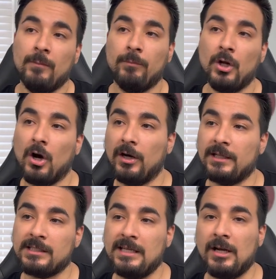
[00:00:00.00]
But
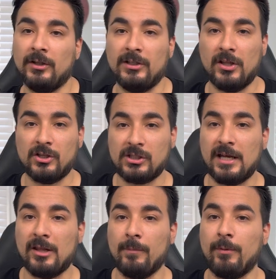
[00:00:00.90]
honestly, on the other
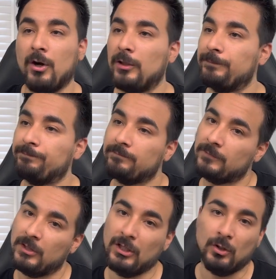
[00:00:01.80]
side of the ball,
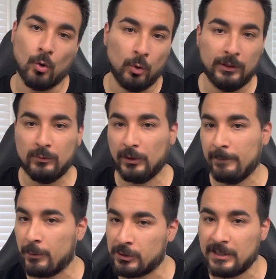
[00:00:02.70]
the only really
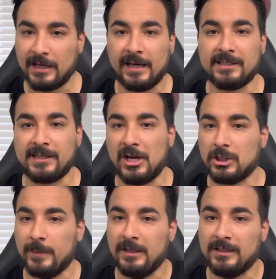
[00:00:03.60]
person that kind of
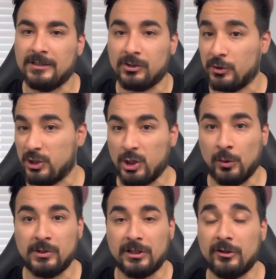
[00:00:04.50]
scares me is Chris
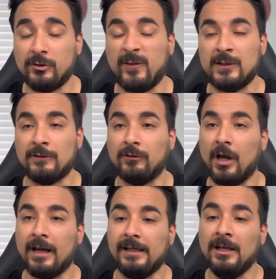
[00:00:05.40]
Jones in the defensive
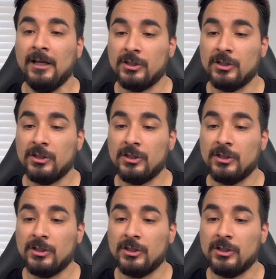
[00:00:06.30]
line.